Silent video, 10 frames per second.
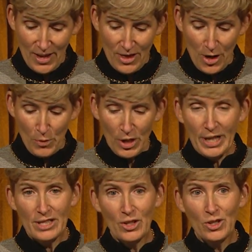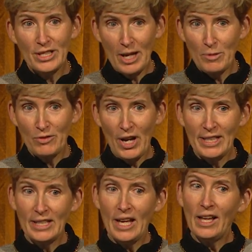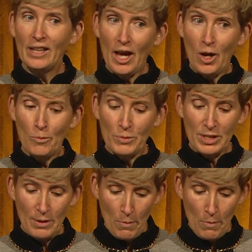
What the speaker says: Their work has earned Damon Runyon alums